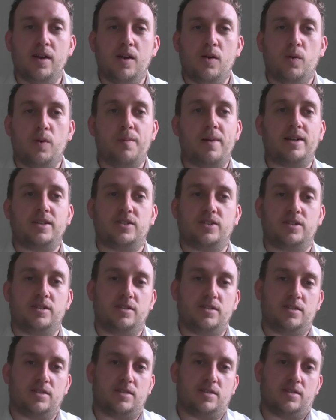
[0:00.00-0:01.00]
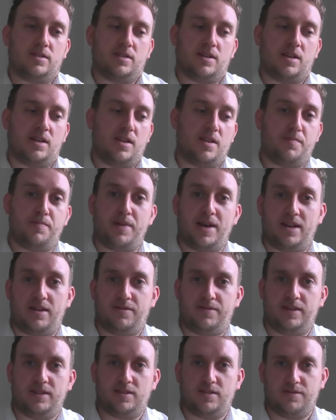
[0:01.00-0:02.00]
We mentioned kind of the
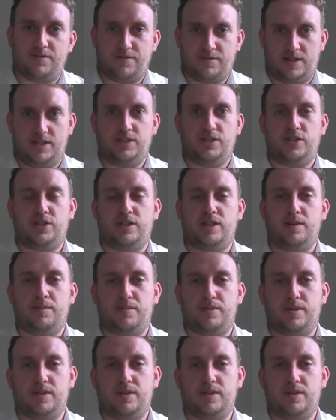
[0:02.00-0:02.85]
benefits of friendship,